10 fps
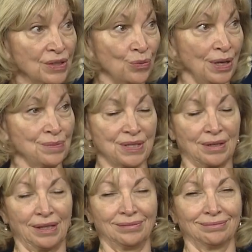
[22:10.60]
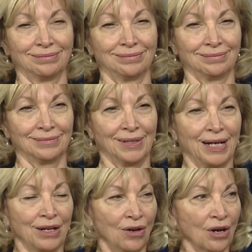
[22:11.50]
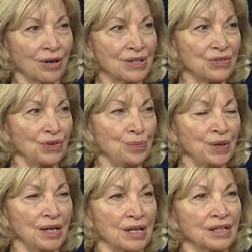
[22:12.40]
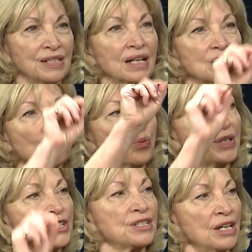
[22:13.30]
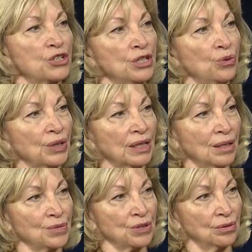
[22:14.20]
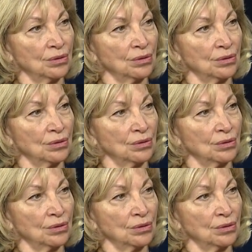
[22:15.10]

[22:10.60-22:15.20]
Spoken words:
website and RSVP and tell us which session you want to come to.